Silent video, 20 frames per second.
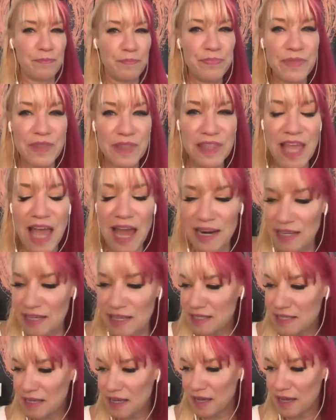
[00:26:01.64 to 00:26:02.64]
that
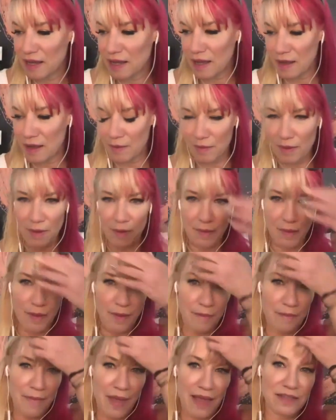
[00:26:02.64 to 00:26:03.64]
is a
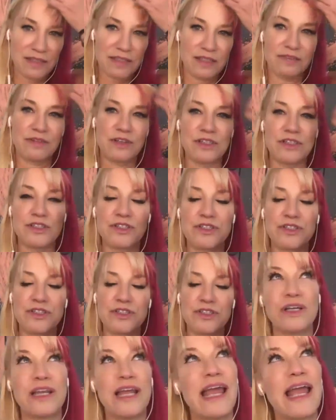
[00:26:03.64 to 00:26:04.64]
massive
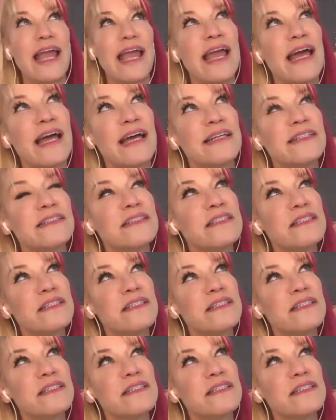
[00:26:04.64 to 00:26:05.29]
concern. And